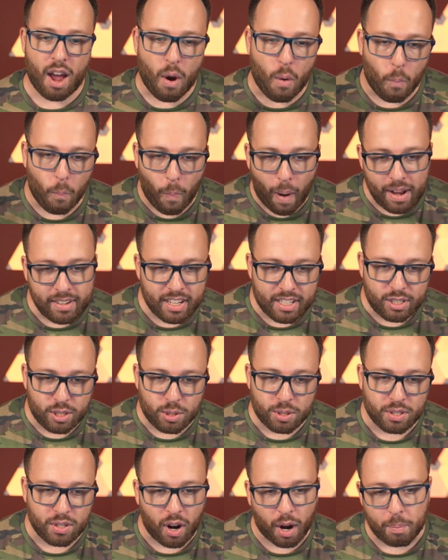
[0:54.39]
when did you
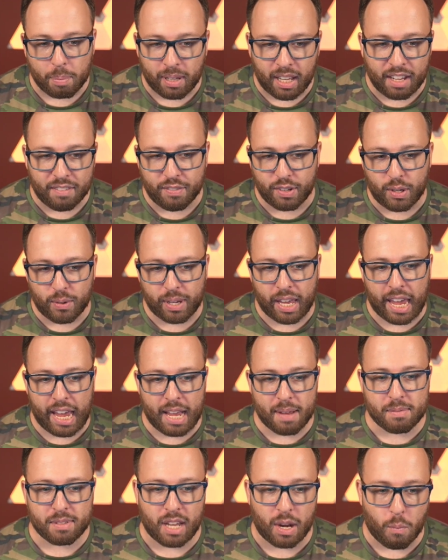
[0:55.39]
start playing video
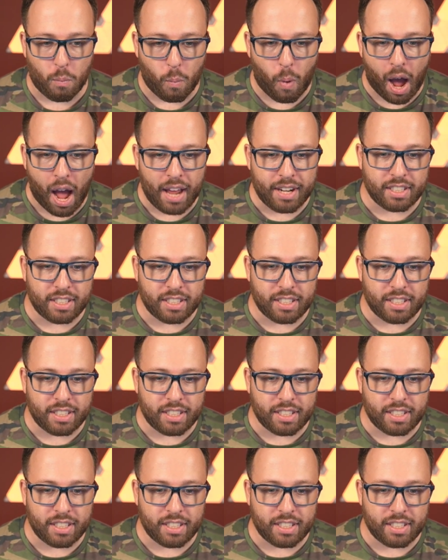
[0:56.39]
games and why